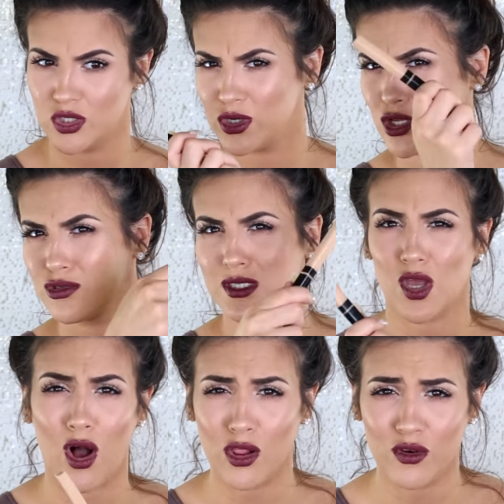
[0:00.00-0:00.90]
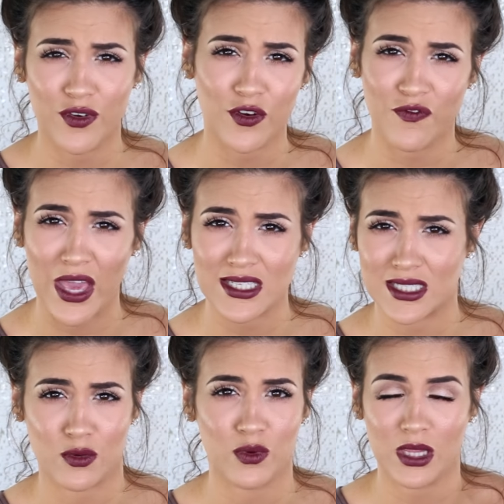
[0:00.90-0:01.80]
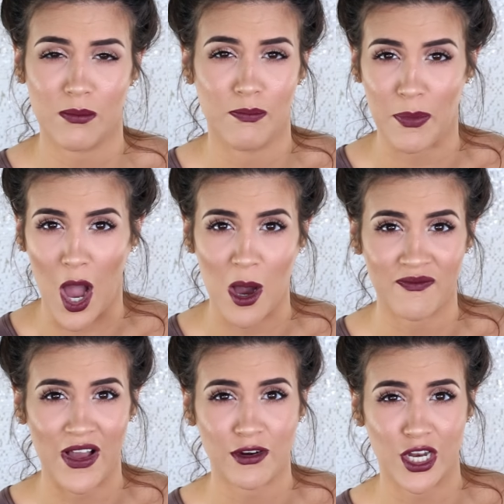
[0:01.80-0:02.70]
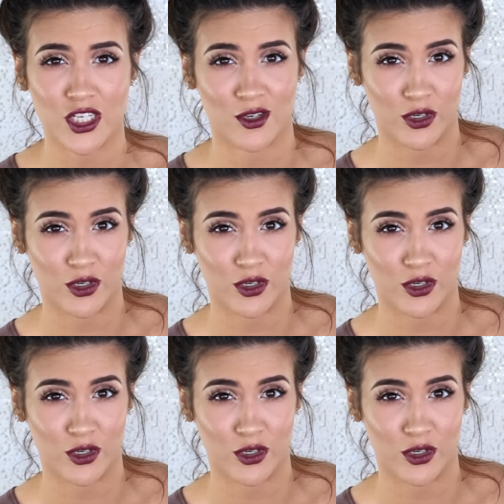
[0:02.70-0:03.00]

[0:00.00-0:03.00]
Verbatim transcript: You can use this all over your face as a really bomb foundation,